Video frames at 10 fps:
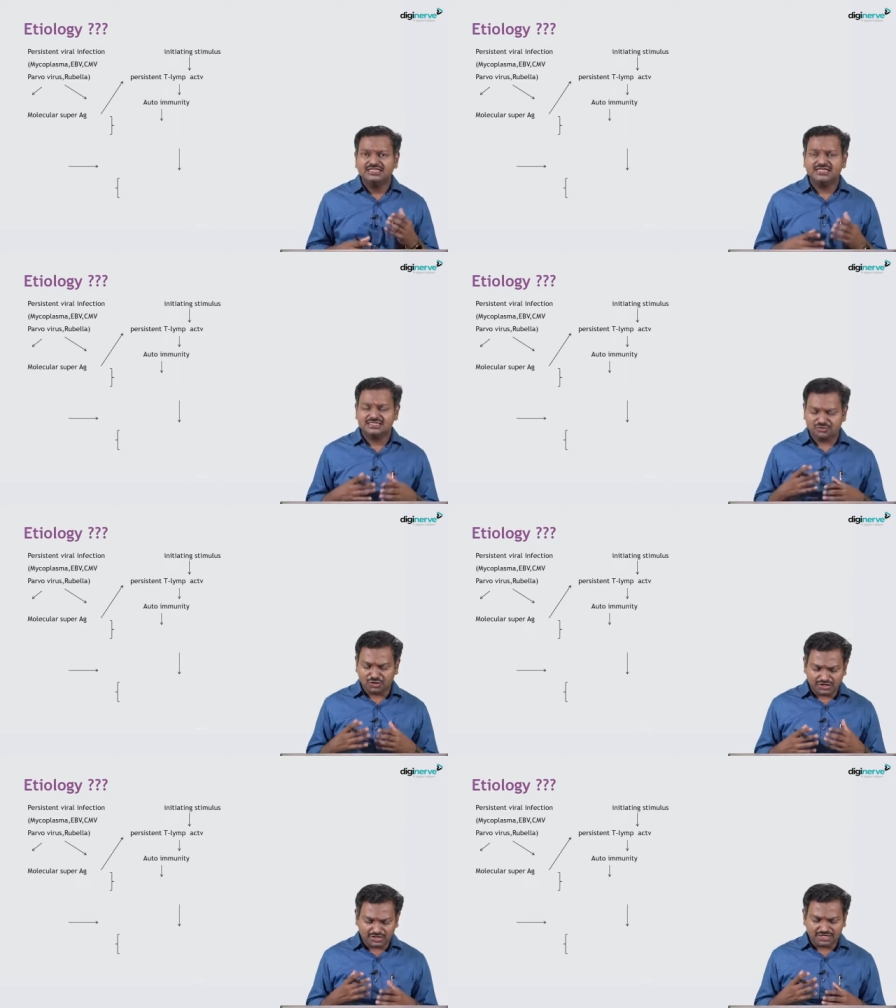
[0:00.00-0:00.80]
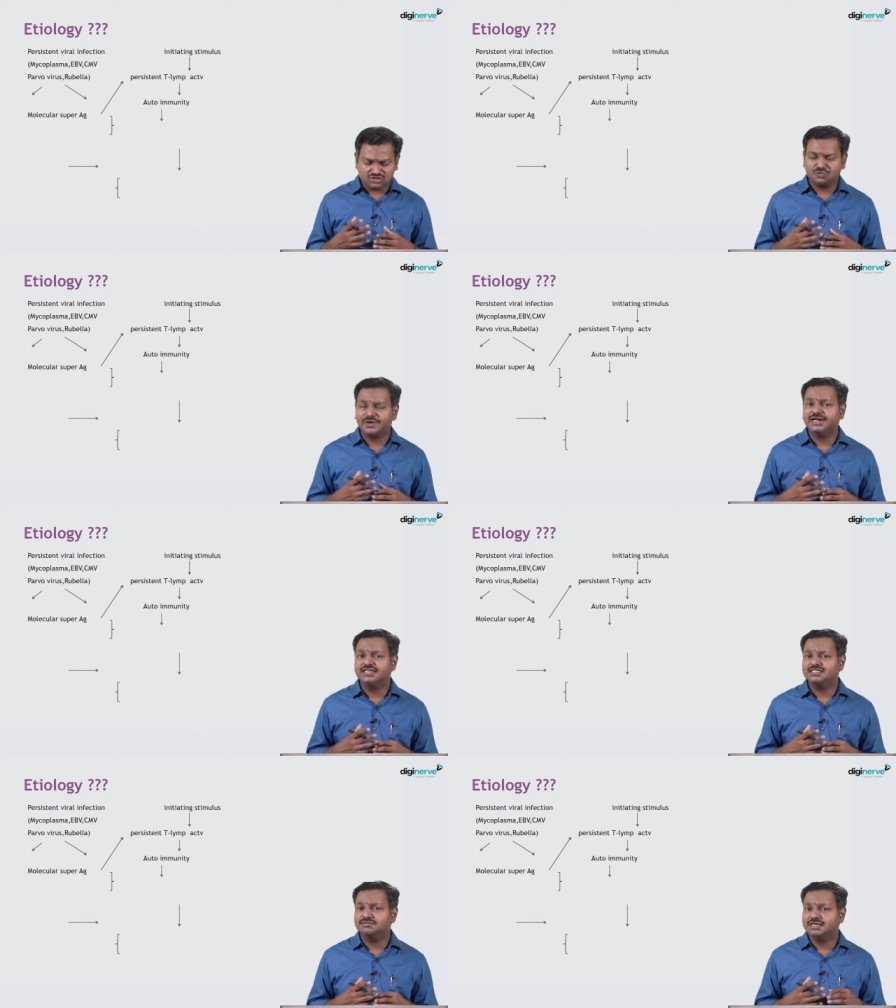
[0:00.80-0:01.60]
There is a molecular
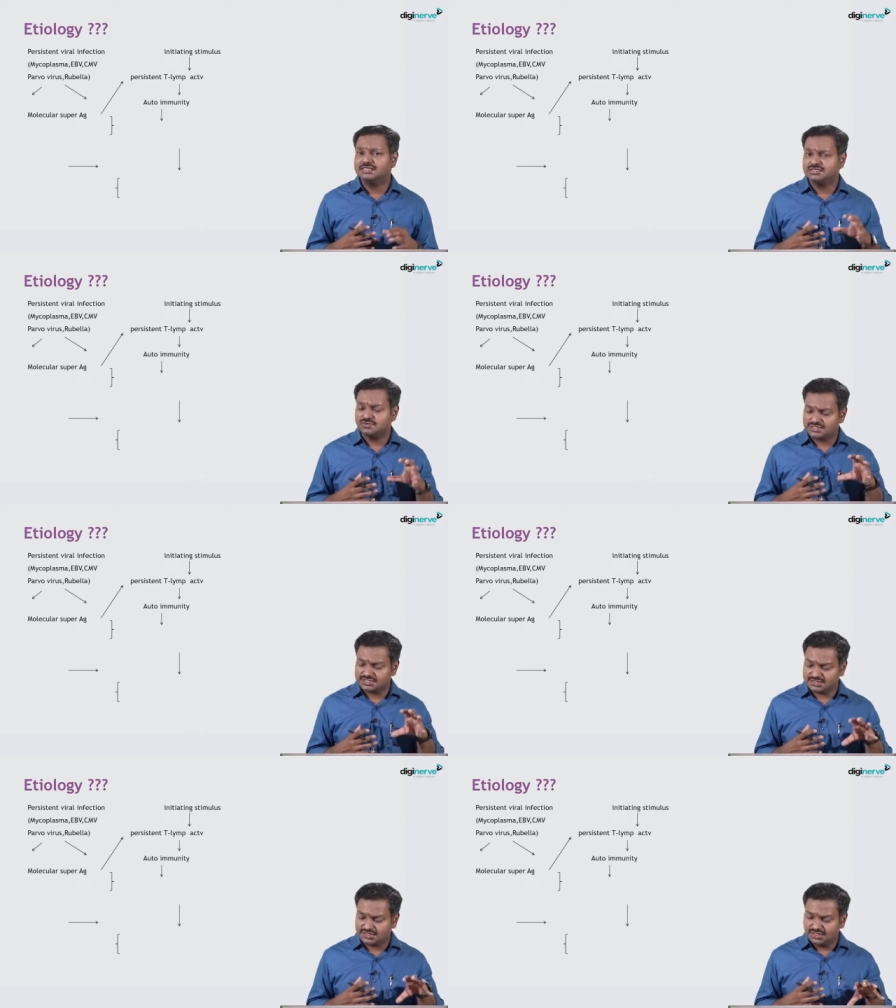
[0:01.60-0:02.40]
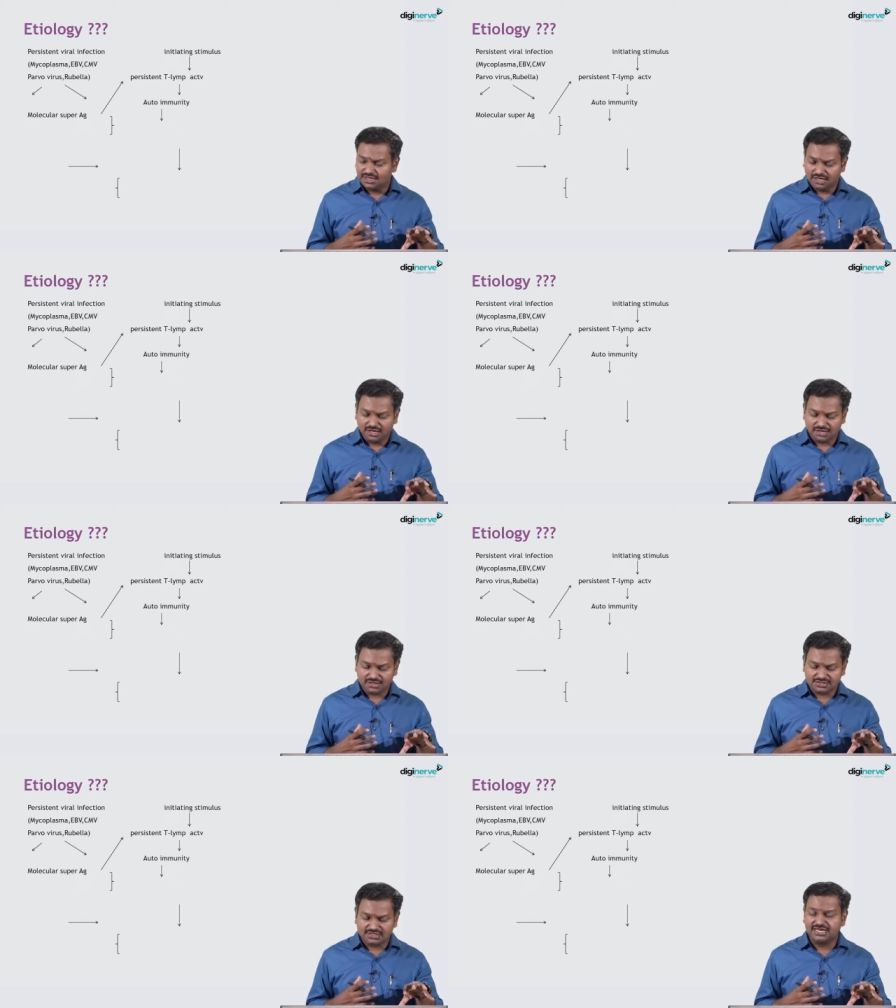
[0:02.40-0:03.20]
superantigen basis, which is the
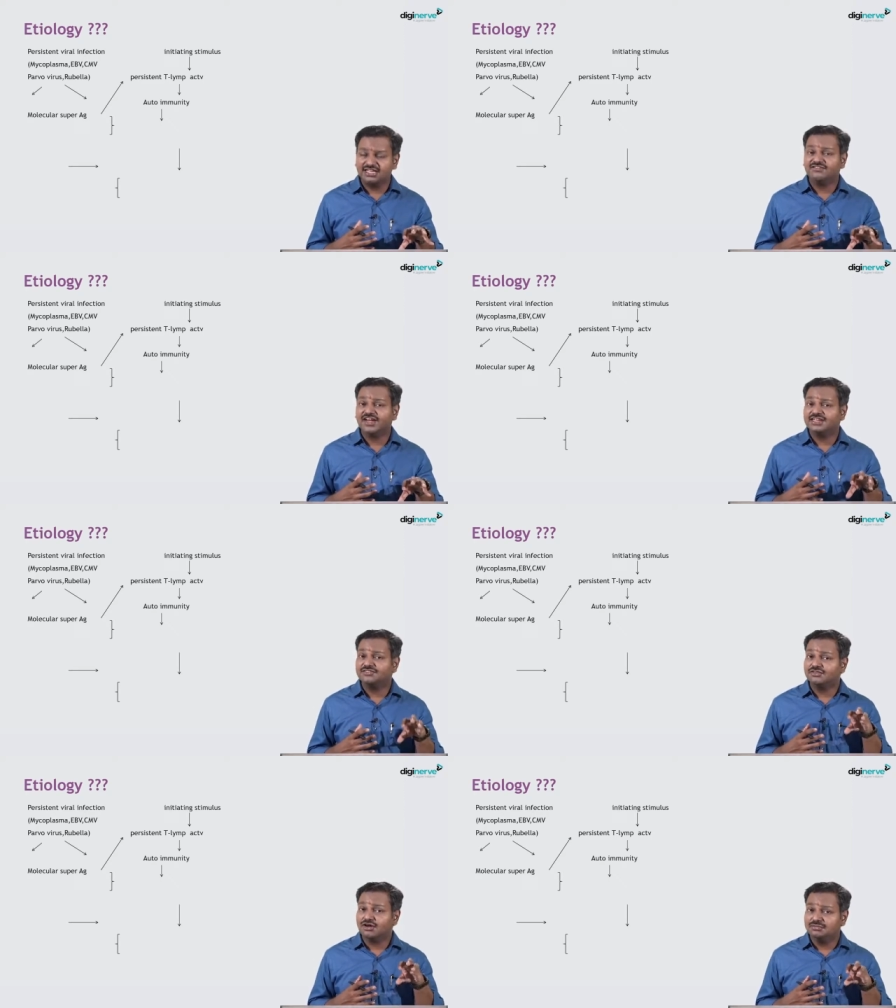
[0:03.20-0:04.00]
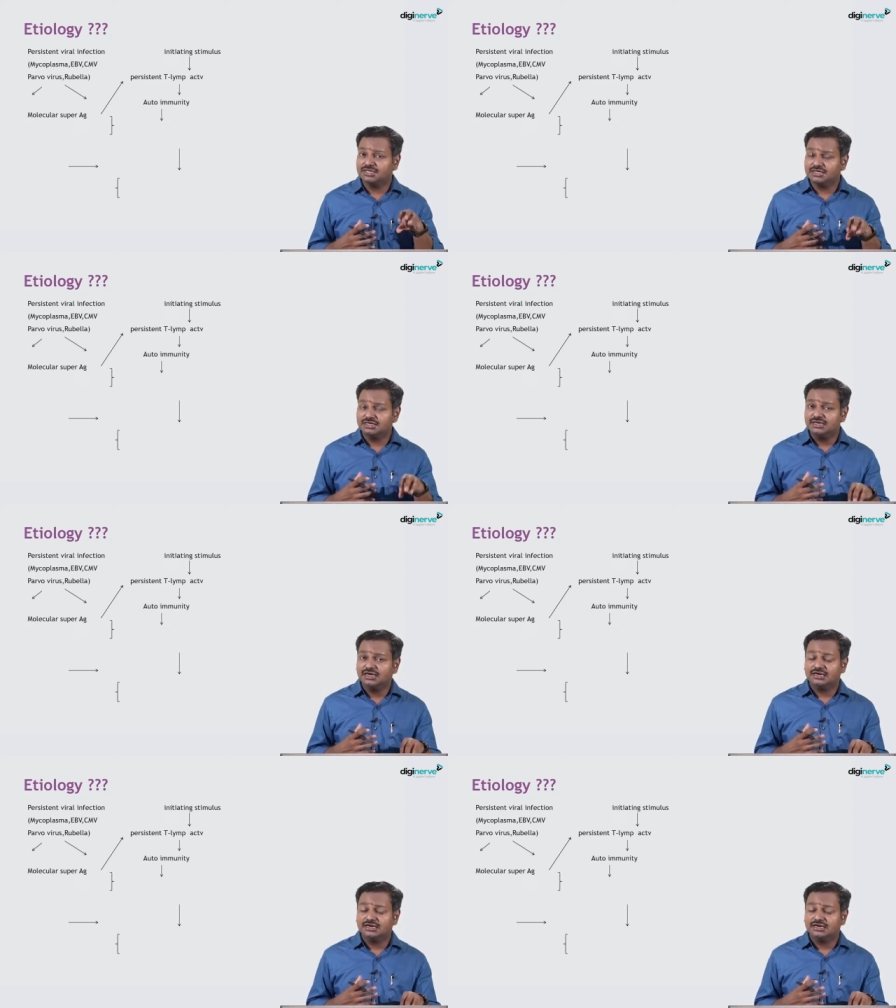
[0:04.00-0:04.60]
screening factor from the